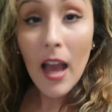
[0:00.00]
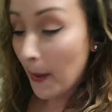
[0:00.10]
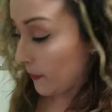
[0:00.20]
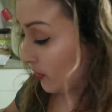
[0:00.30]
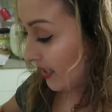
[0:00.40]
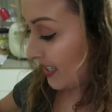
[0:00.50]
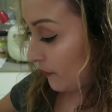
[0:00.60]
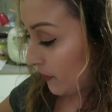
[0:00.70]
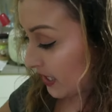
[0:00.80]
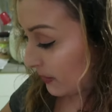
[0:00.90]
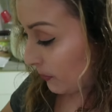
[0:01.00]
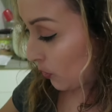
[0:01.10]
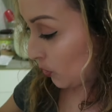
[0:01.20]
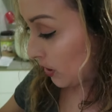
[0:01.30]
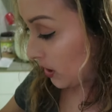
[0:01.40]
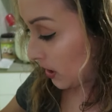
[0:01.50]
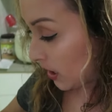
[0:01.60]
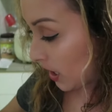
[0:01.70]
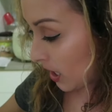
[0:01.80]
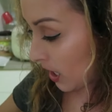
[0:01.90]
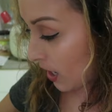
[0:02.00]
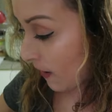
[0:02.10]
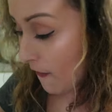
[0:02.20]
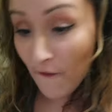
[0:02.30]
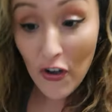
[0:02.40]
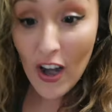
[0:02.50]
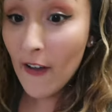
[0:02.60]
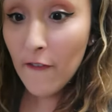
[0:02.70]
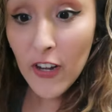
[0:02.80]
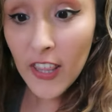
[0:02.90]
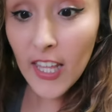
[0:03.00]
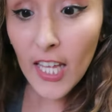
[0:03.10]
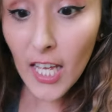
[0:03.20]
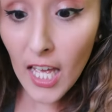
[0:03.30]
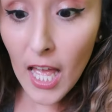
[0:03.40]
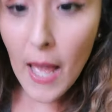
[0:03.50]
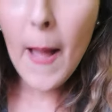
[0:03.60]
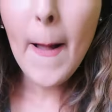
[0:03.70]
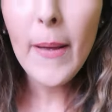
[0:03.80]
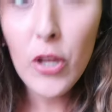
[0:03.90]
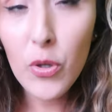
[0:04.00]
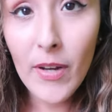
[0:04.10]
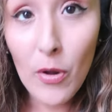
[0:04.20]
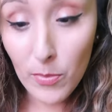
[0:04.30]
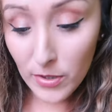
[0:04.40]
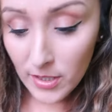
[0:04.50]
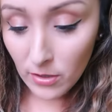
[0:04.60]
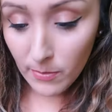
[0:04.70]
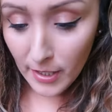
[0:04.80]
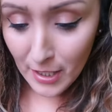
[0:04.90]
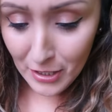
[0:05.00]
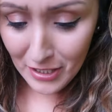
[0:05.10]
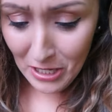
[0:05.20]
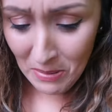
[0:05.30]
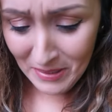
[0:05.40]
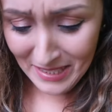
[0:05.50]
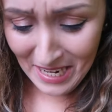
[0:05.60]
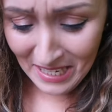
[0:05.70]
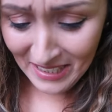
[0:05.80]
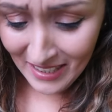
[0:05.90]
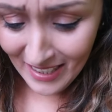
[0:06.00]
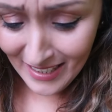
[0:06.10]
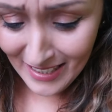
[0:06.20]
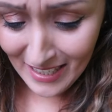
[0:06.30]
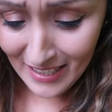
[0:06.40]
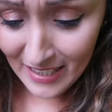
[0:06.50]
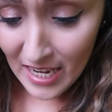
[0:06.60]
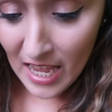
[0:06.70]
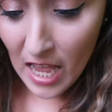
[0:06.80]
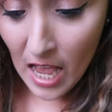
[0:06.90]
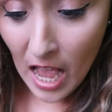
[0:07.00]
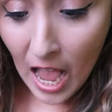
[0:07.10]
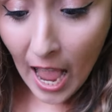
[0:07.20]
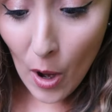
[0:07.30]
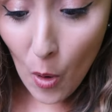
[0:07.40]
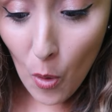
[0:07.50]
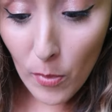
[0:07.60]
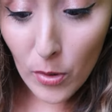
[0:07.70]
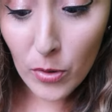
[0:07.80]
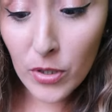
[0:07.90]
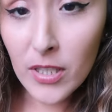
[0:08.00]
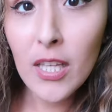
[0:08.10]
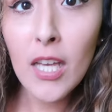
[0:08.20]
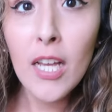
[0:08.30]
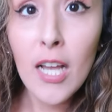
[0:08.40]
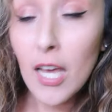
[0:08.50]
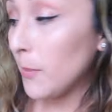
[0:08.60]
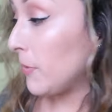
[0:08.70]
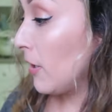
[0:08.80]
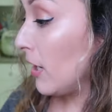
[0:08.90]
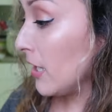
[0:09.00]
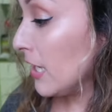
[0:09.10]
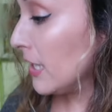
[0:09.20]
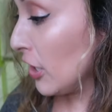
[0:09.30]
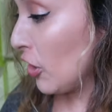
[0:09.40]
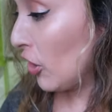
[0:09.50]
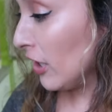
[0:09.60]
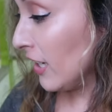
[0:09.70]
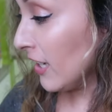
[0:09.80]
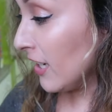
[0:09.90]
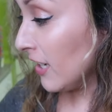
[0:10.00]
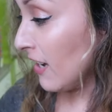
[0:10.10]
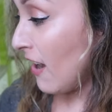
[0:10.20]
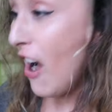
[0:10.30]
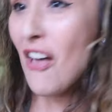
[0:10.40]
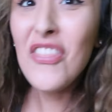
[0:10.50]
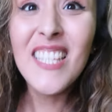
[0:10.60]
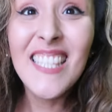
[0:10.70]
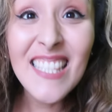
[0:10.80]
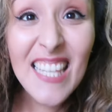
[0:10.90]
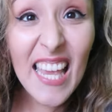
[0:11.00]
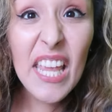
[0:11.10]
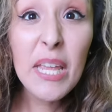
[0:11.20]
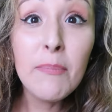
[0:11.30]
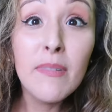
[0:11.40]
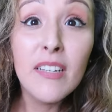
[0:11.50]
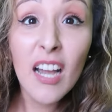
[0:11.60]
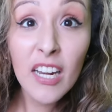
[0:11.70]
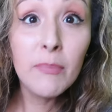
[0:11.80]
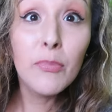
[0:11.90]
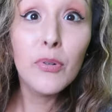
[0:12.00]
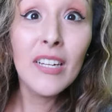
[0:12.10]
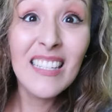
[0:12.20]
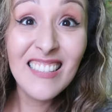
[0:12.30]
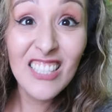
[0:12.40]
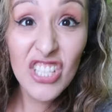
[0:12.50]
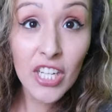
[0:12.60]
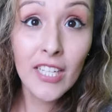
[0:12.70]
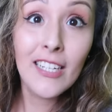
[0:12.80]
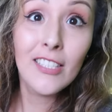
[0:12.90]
I'm using different spoons for everything. You know what I almost did? Oh my gosh, it's so sad. It's done. I almost cut up her onions and garlic on the same cutting board as the chicken